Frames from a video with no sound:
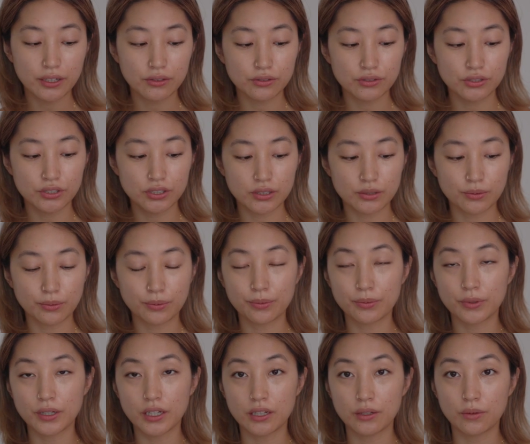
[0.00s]
I could just
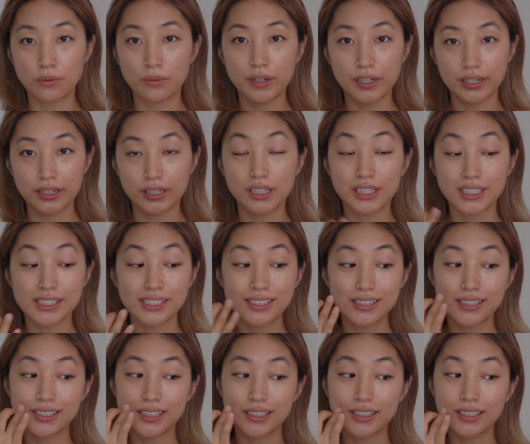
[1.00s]
uh, wear
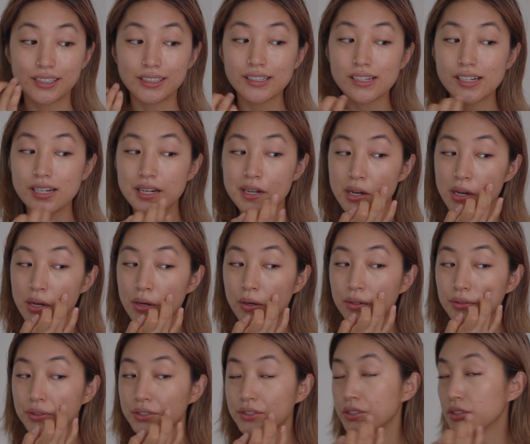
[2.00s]
concealer
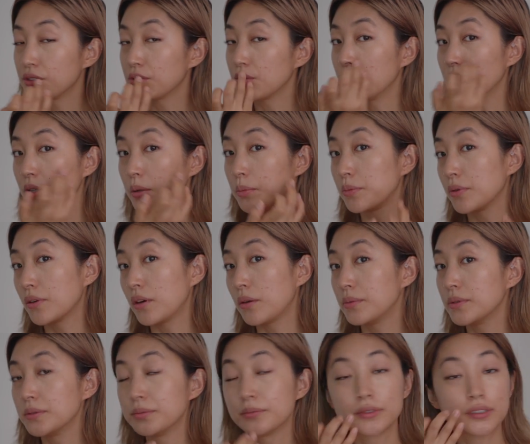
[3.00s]
on the just only
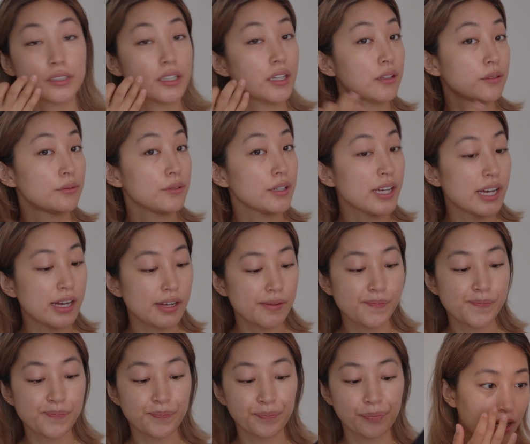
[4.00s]
problems area.